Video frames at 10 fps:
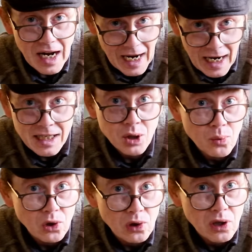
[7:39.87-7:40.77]

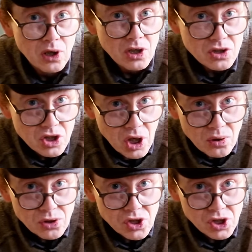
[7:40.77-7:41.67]
annual
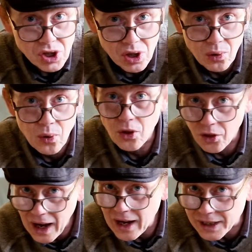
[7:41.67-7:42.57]
dose. So
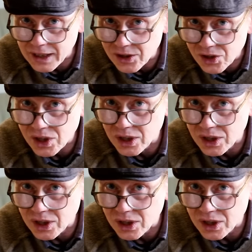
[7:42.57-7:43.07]
that is